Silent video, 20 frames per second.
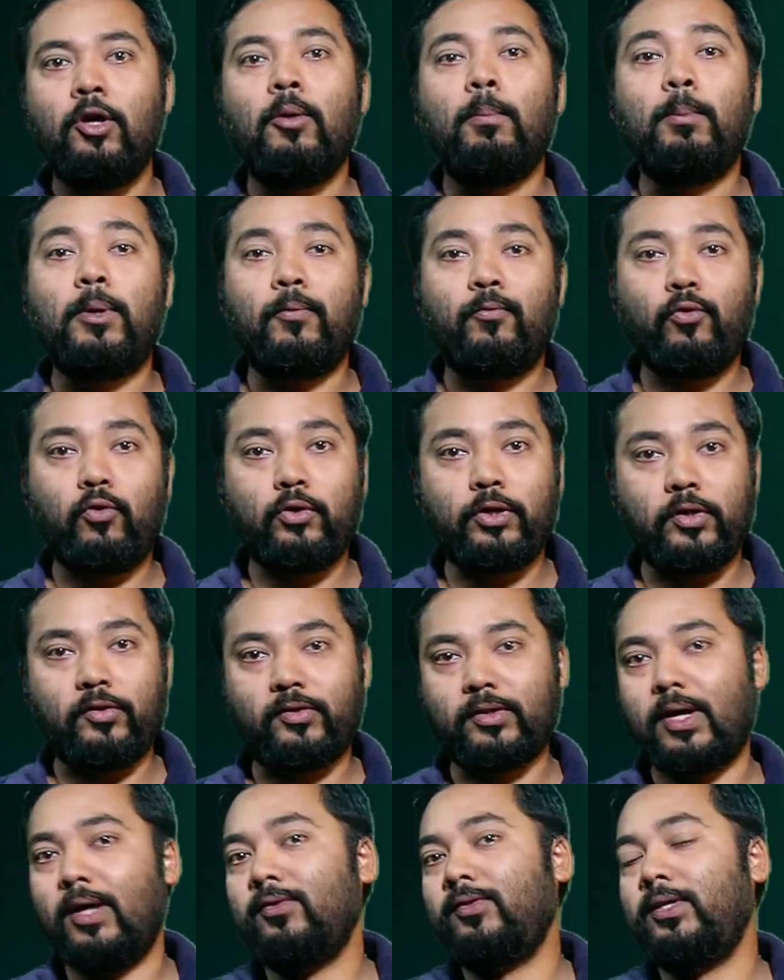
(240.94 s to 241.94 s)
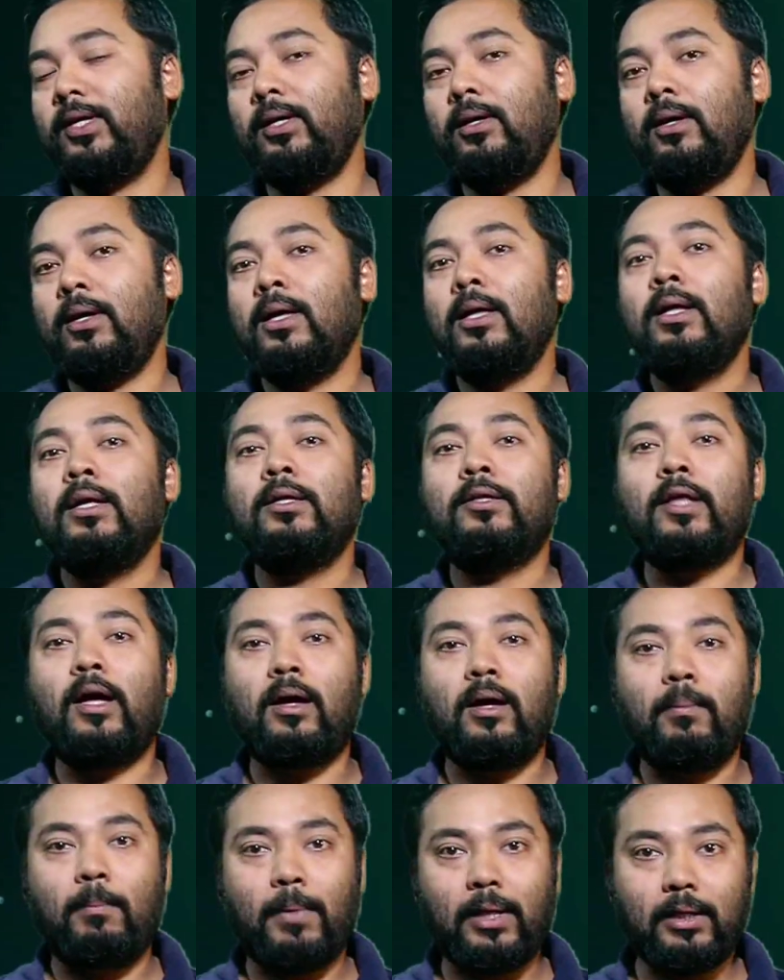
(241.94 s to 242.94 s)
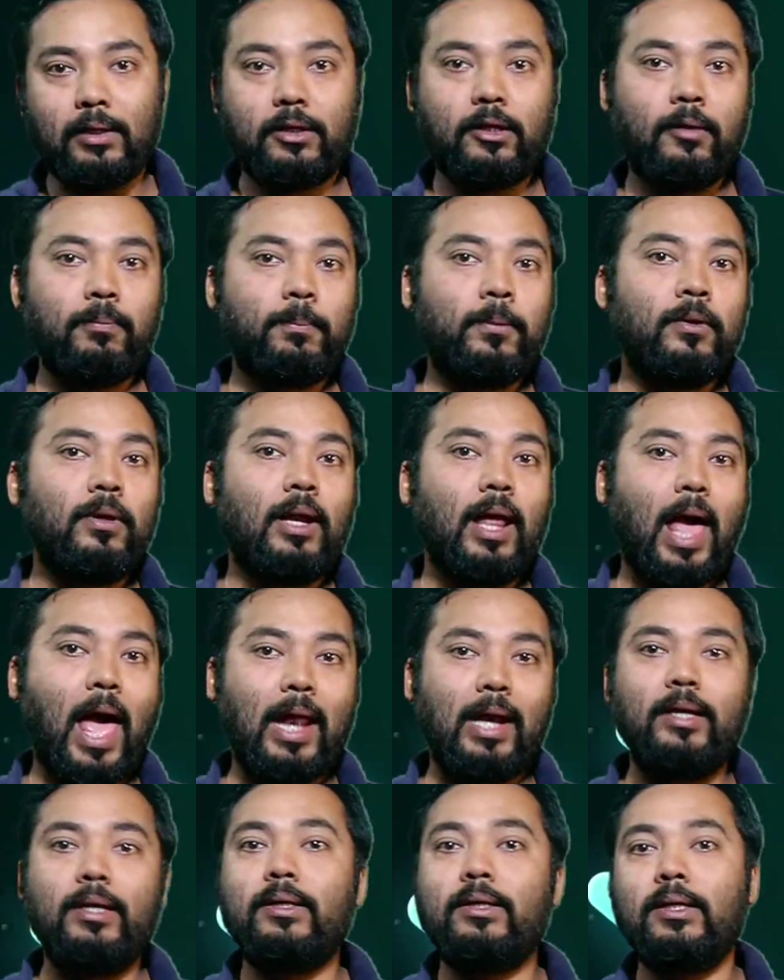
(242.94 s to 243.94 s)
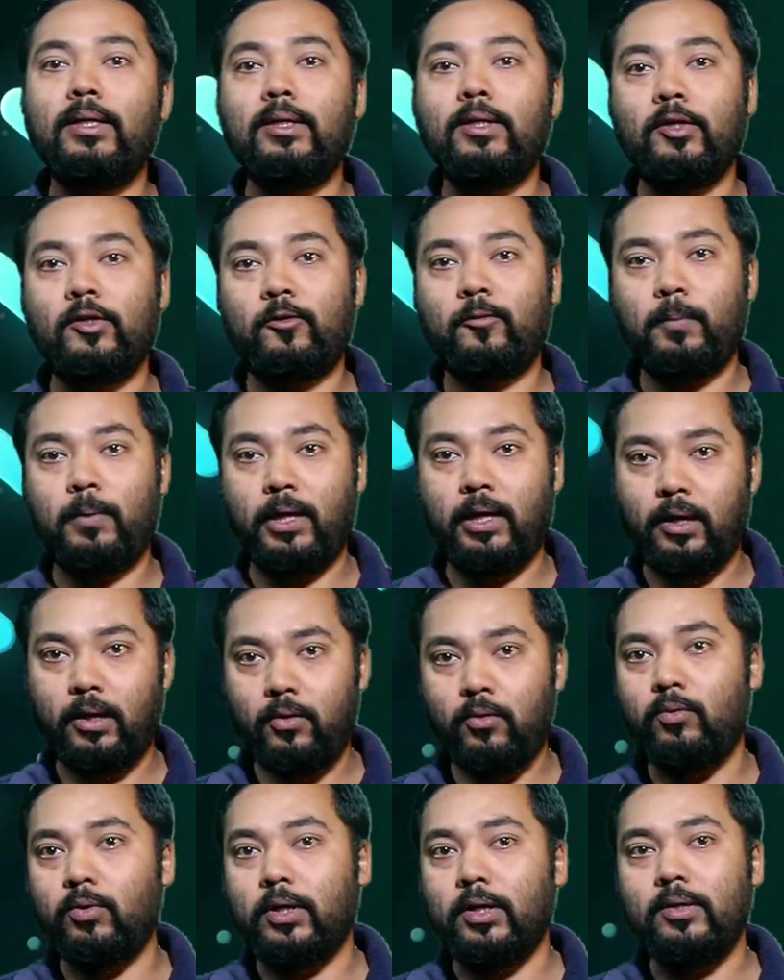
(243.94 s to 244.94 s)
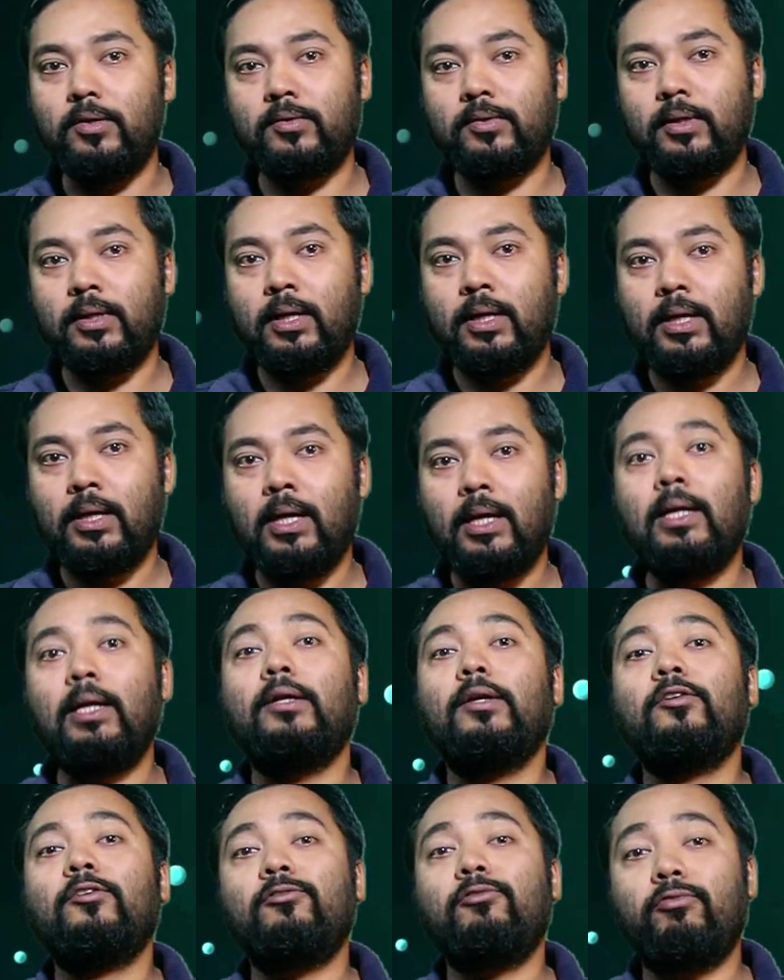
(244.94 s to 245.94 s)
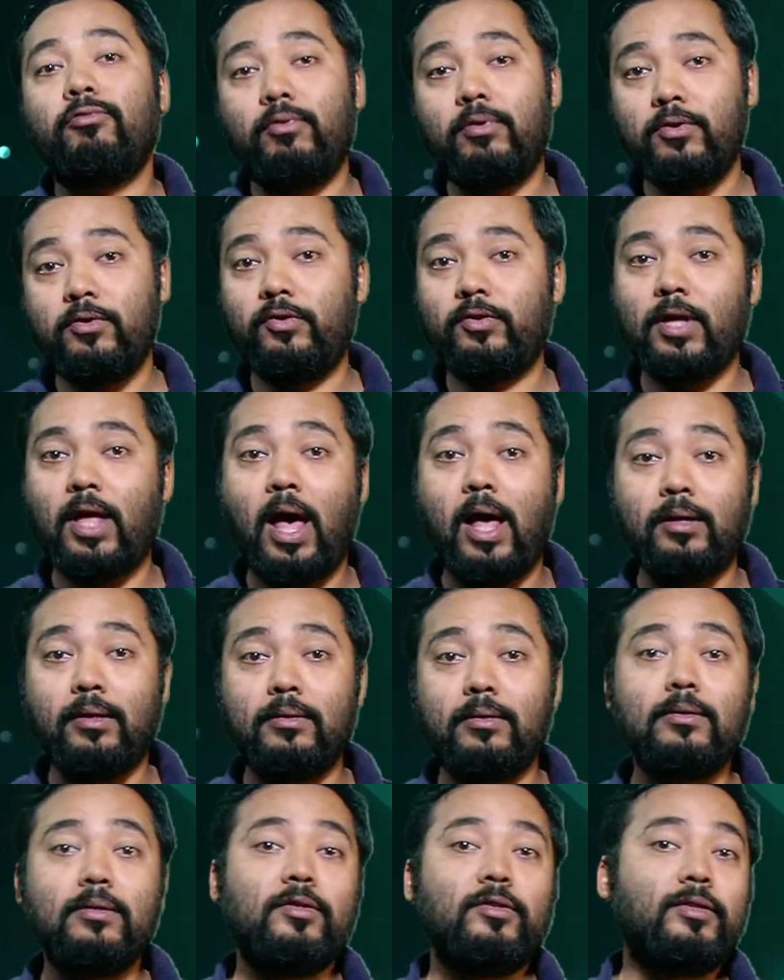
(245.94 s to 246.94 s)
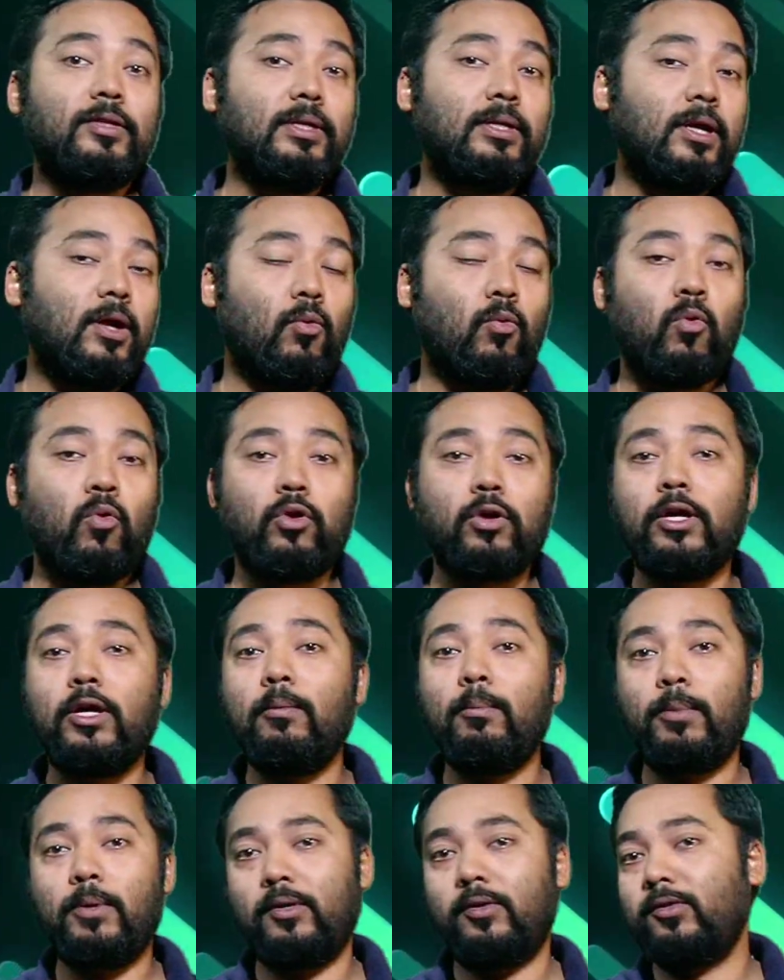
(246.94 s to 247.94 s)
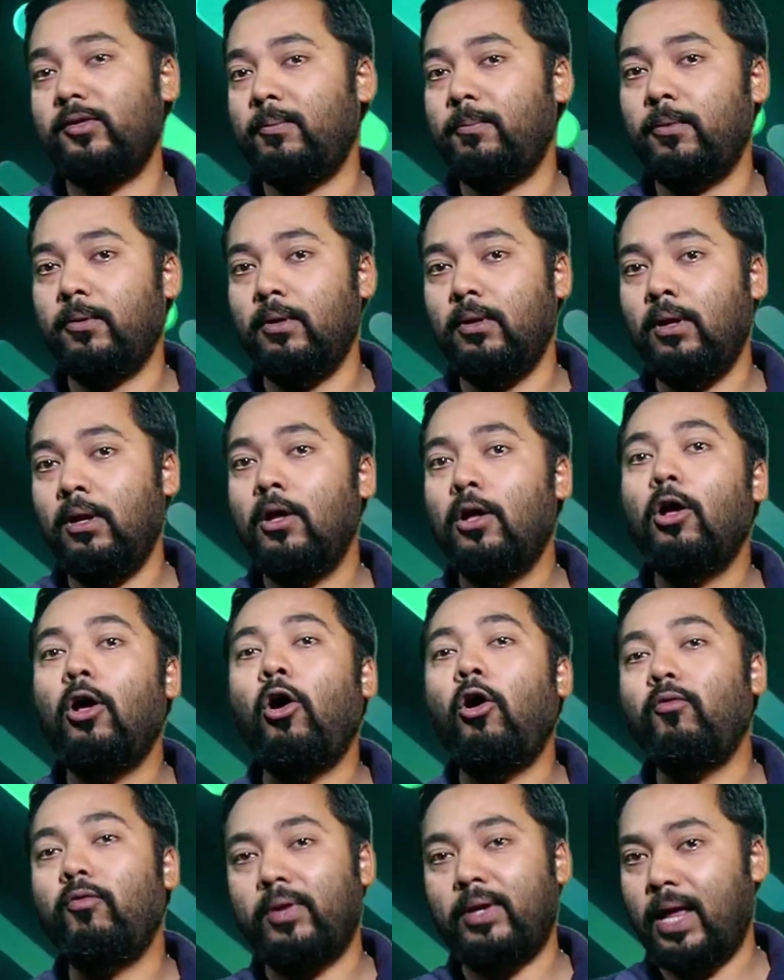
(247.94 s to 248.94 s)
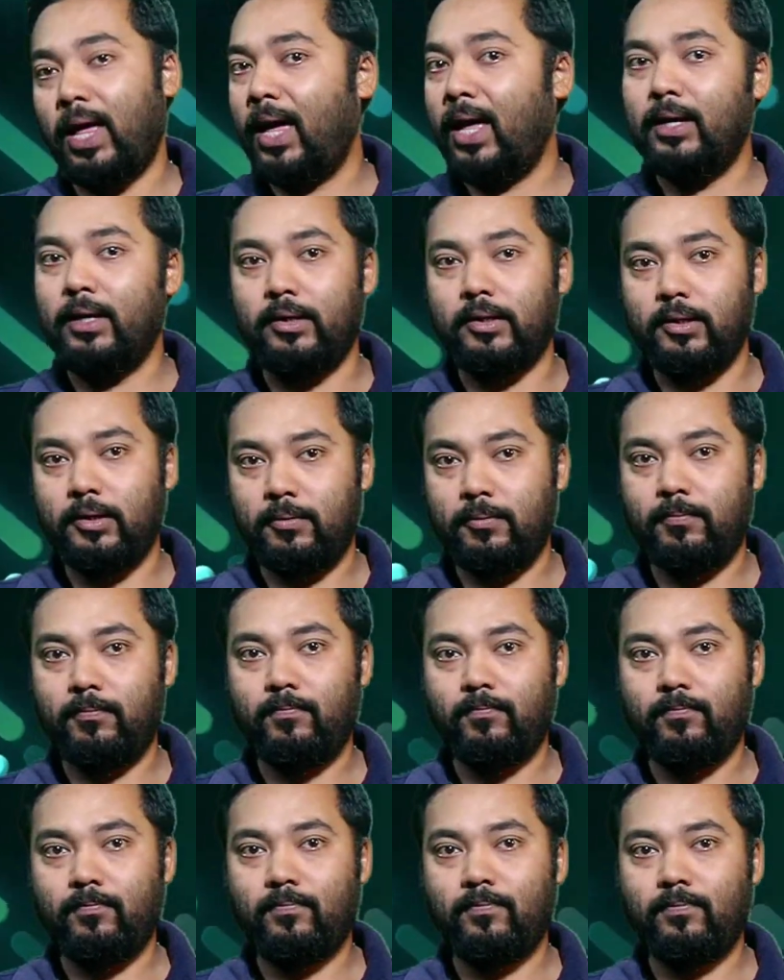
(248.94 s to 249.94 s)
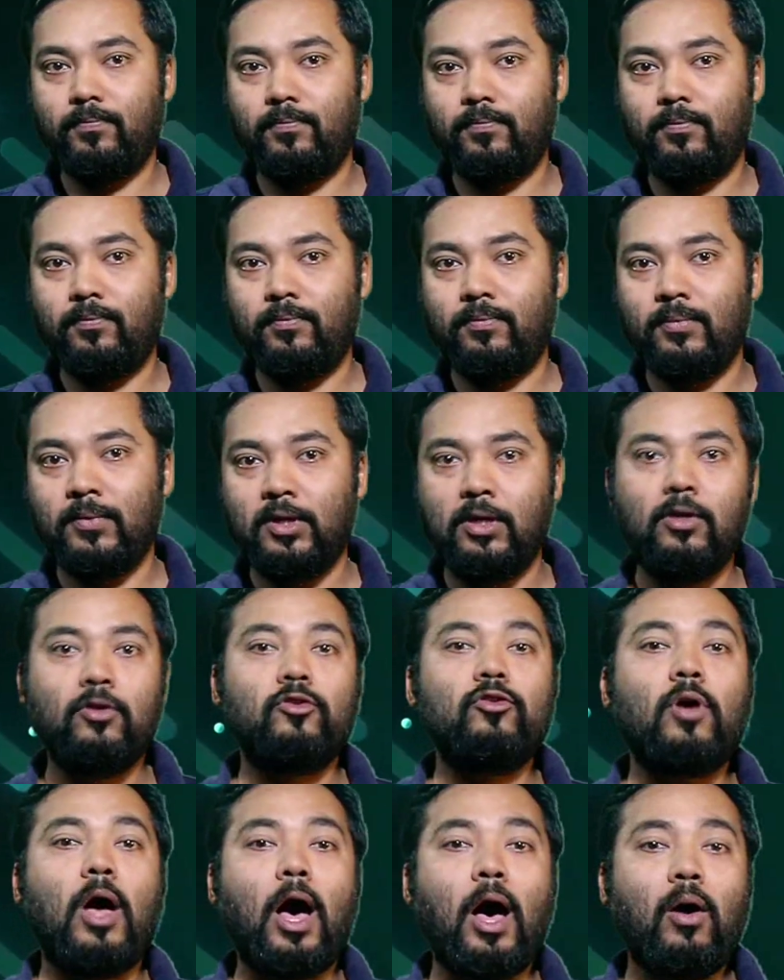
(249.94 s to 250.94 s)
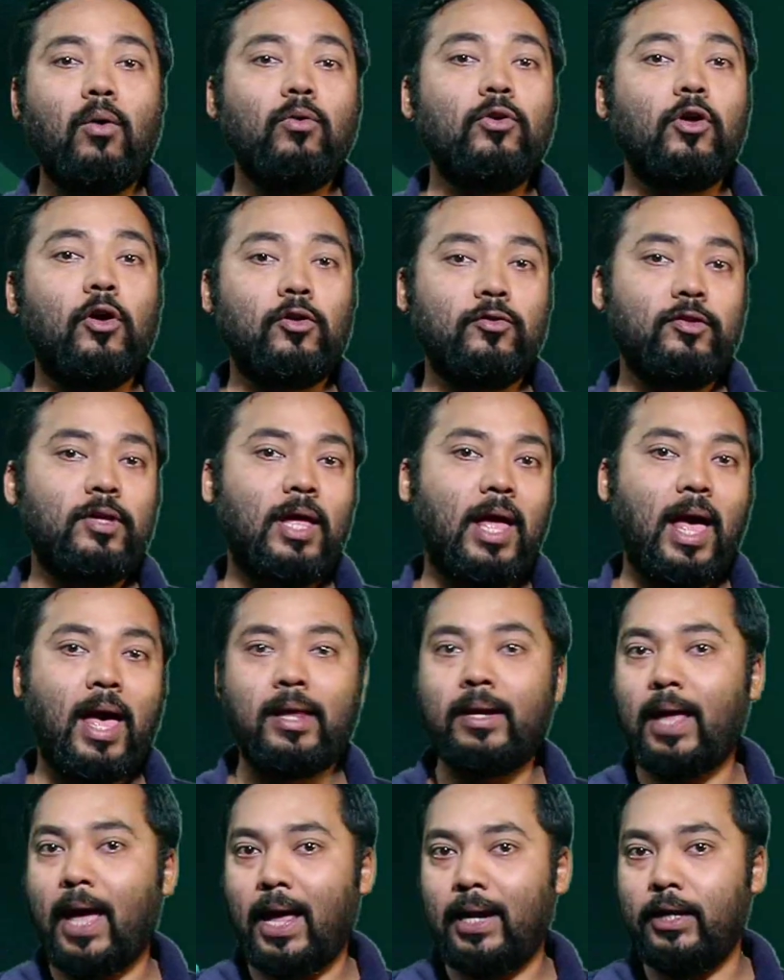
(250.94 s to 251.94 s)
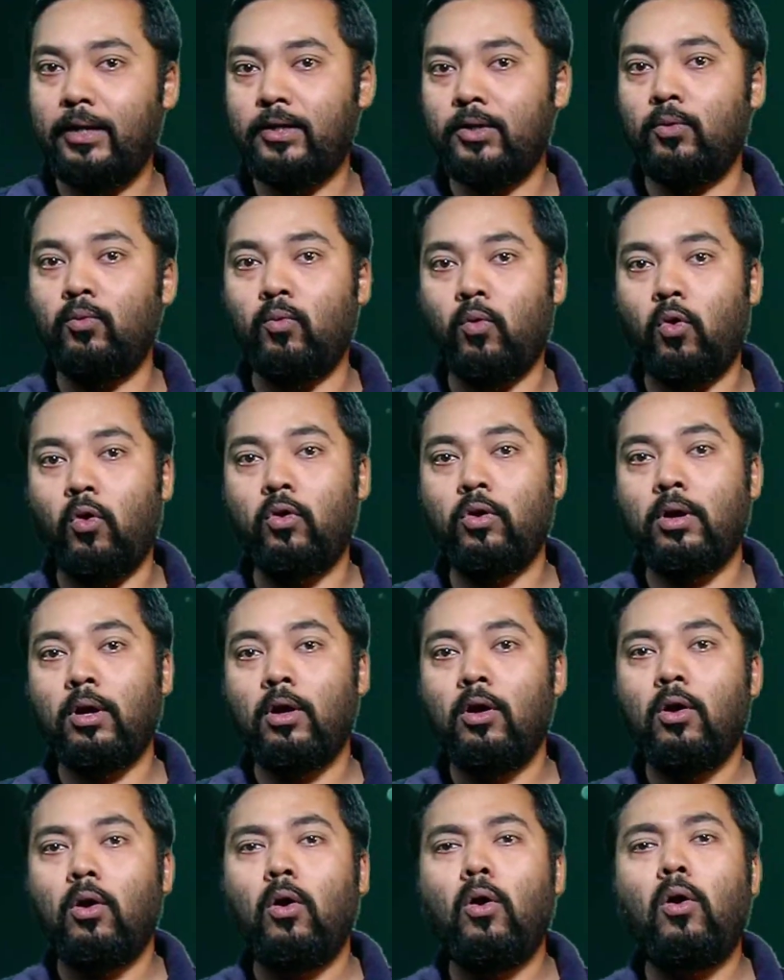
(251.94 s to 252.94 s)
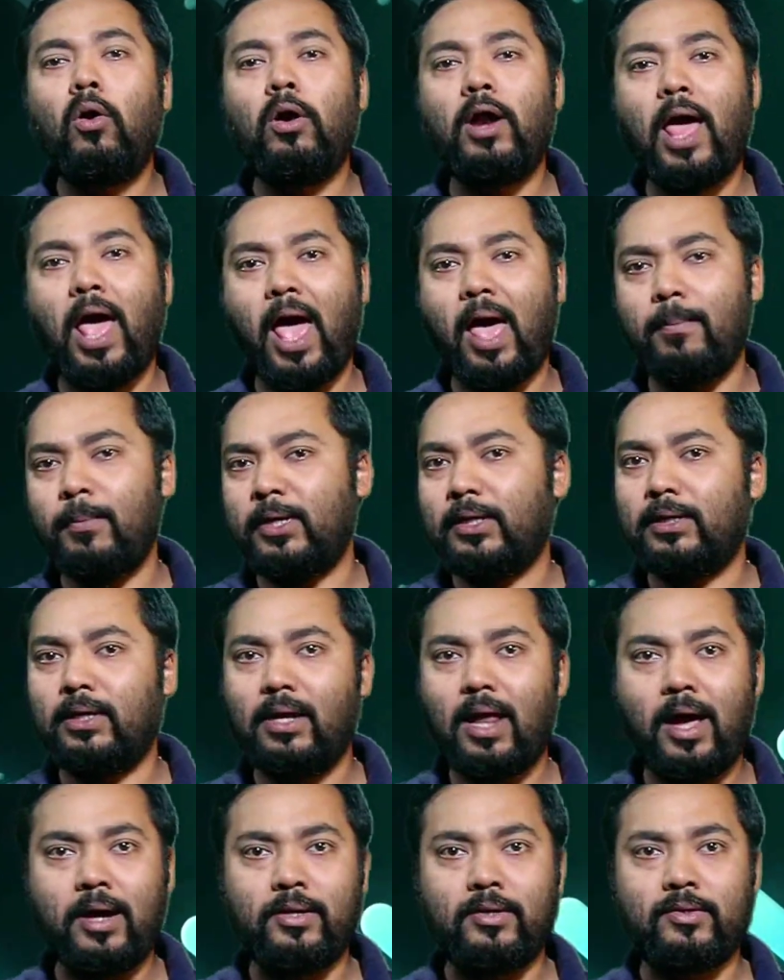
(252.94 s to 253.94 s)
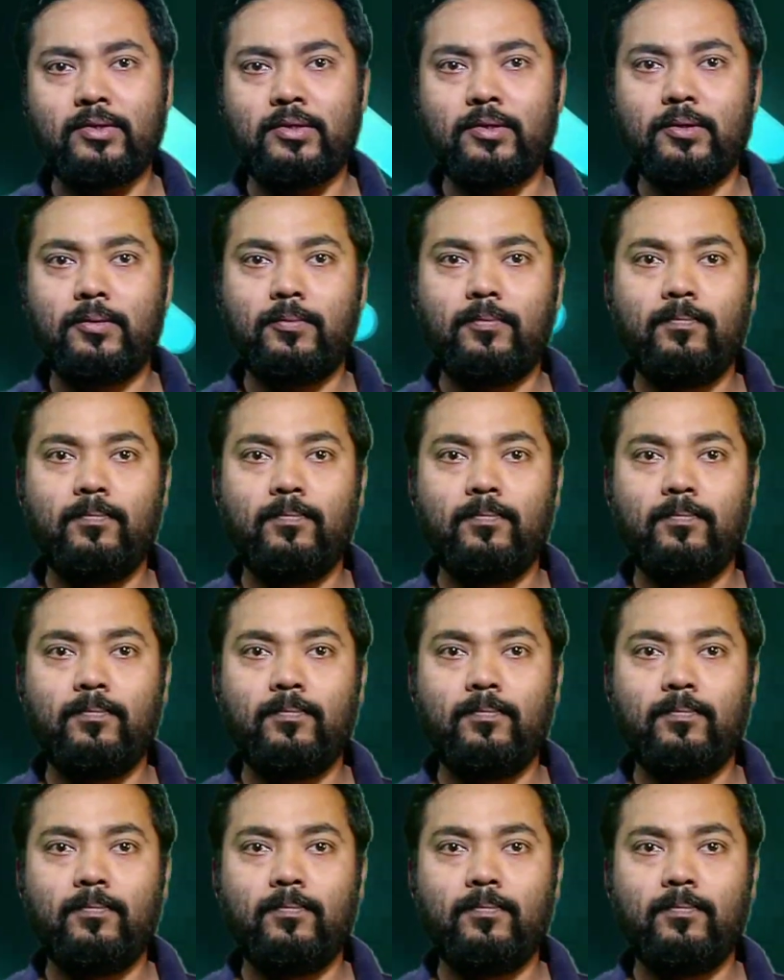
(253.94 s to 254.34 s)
Before discussing the multiple LED display units, let us first understand the working principle of an LED. So how does an LED work or emit lights?